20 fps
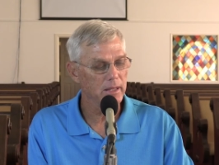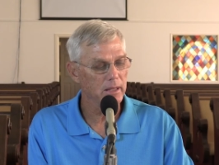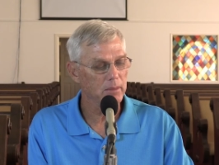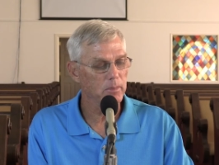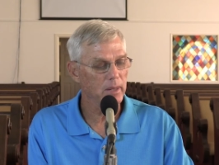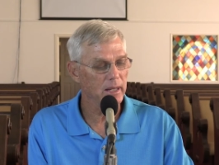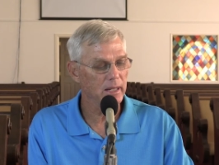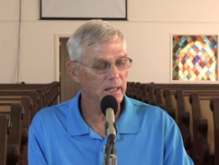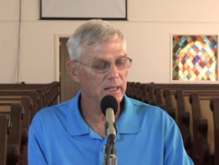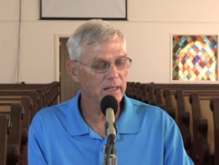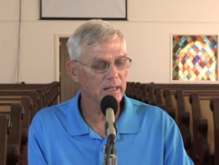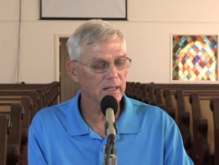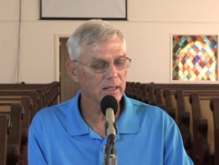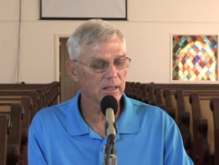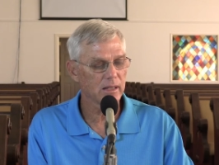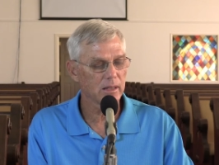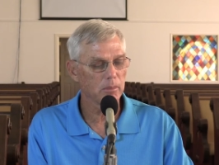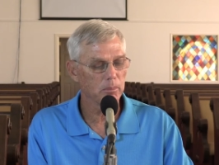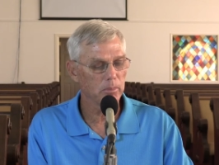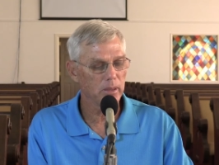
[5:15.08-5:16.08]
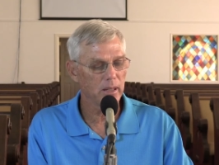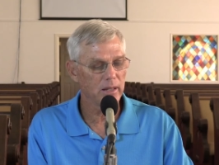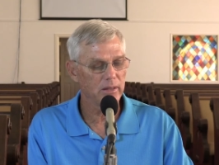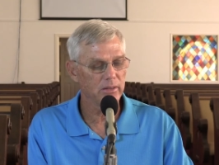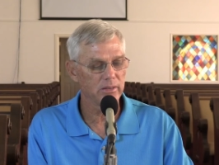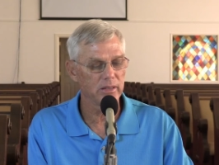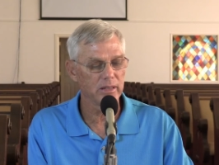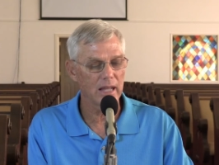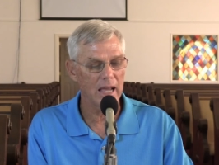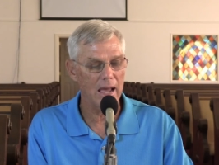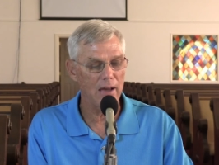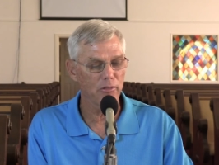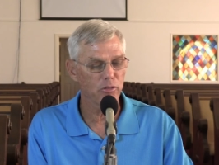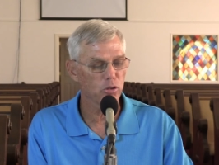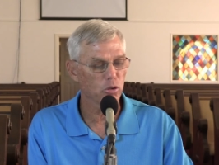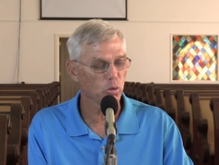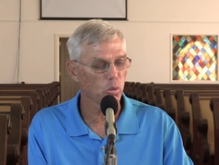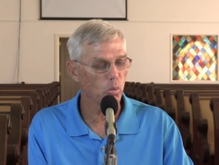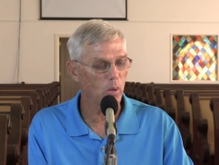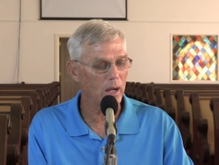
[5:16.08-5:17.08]
Then many get complacent
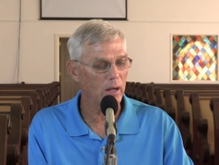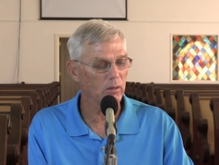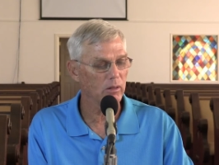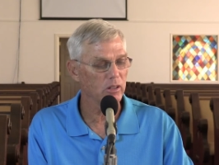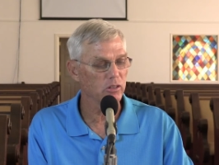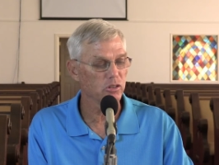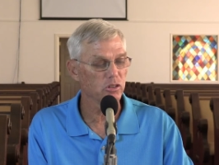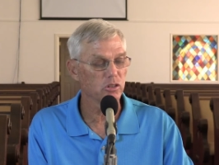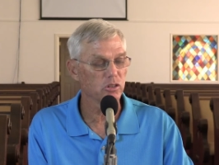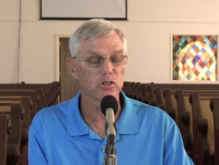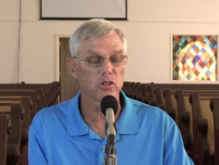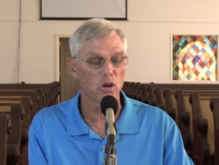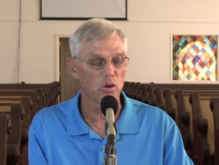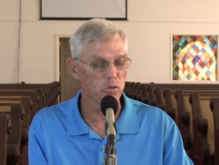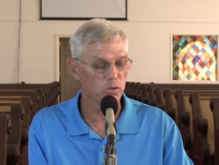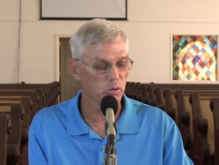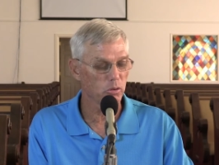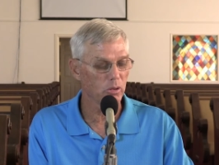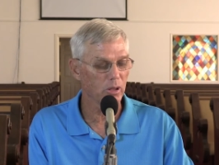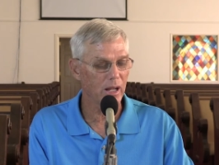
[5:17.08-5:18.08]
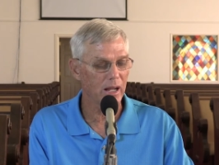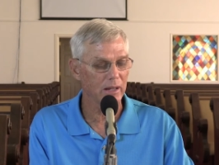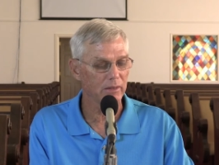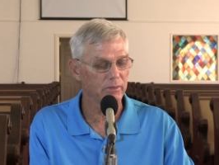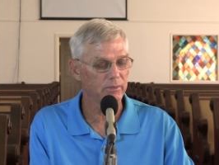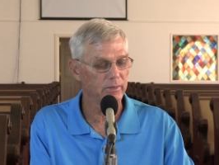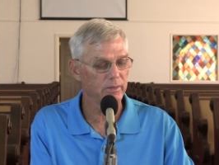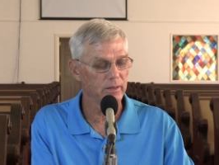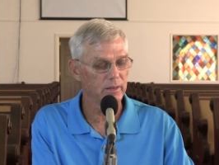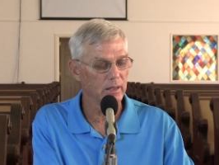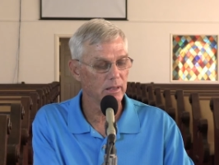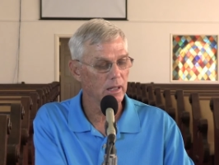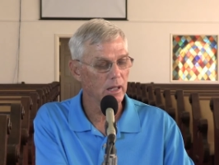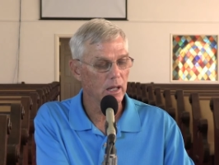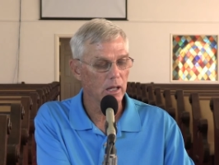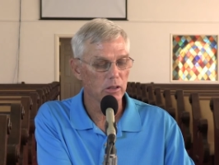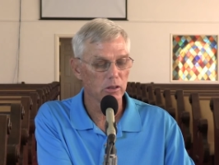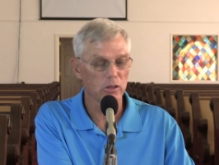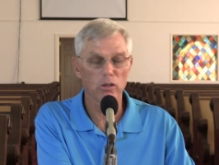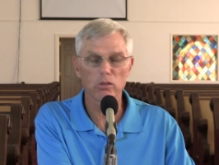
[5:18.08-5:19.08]
after a while and just go through life.
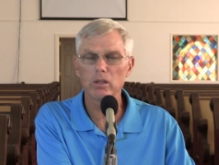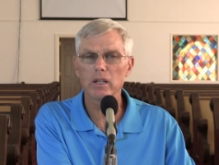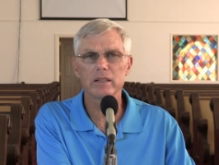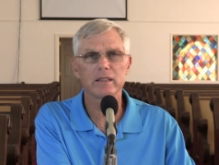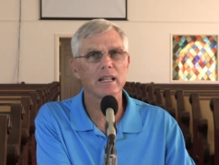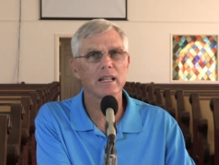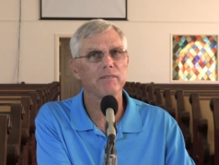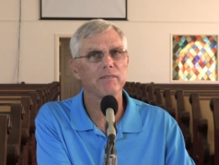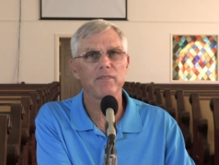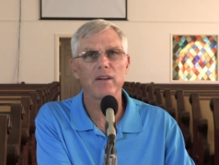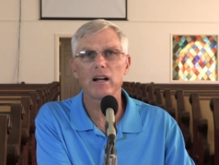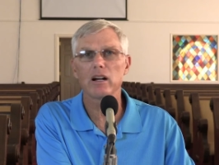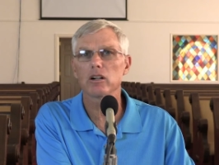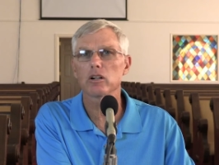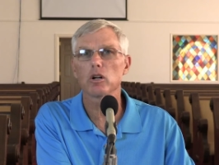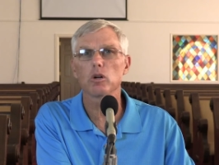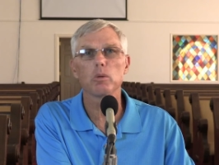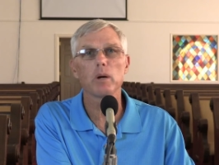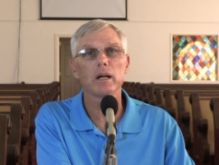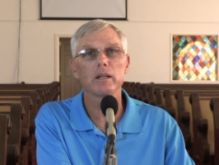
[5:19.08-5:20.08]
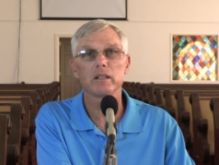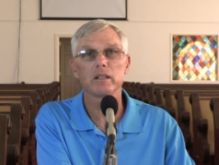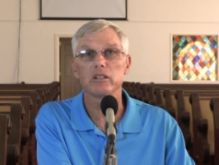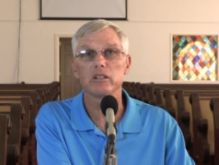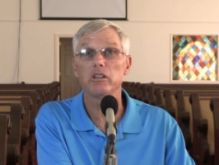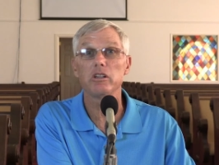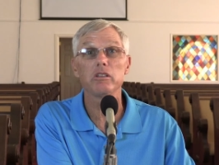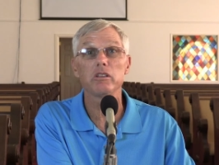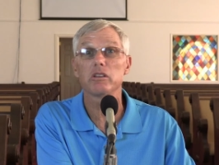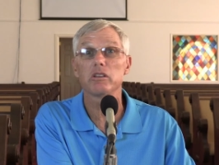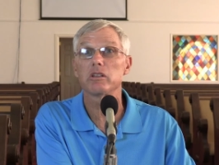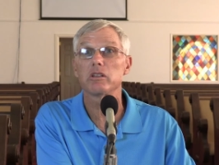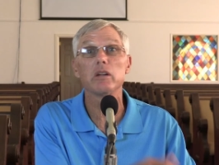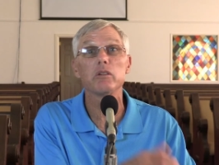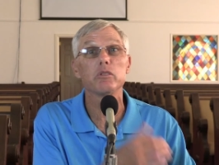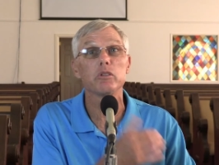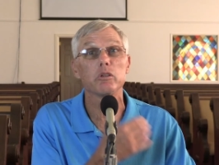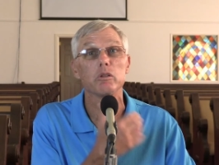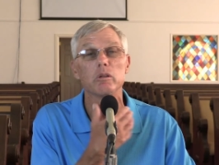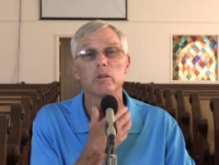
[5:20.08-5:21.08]
Don't let that fire go out that Jesus
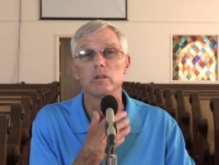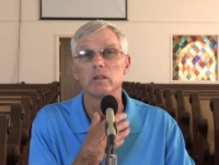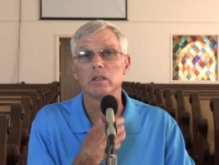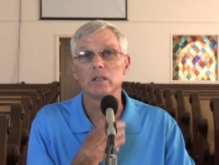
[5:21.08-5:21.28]
gives you.